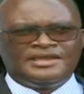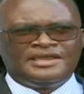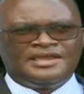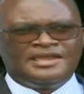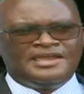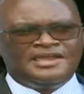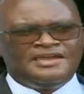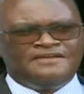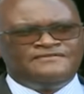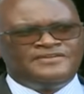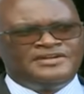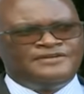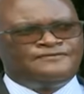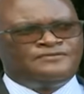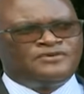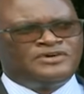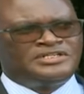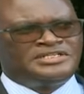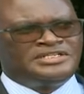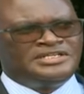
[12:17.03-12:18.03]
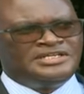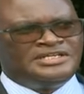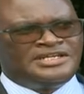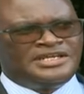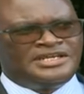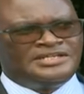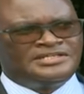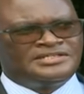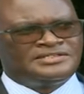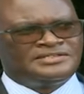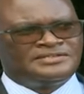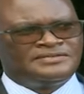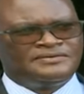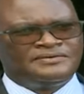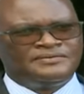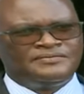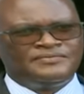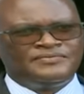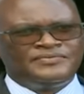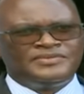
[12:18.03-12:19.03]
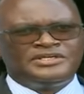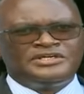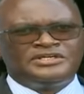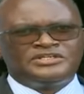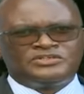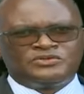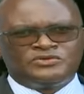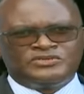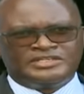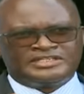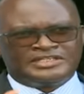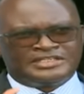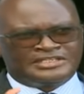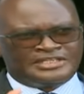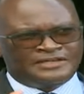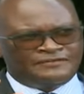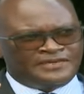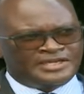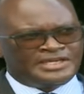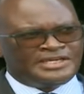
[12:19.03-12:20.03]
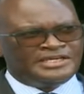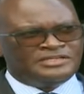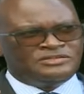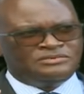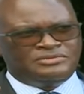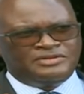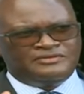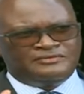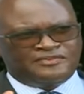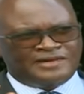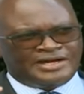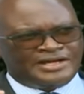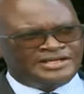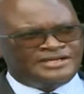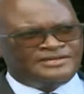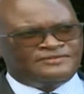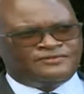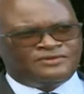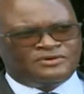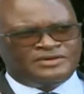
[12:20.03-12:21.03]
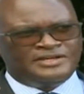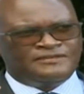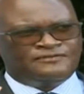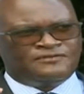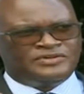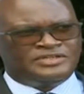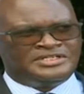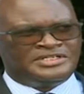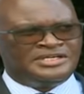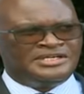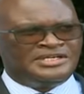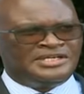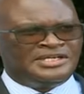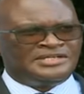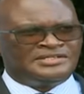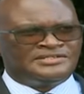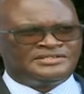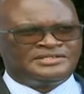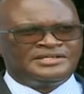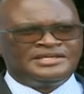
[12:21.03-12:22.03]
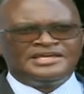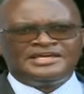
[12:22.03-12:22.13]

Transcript: Every 14 days, so the certificate will be valid for only 14 days.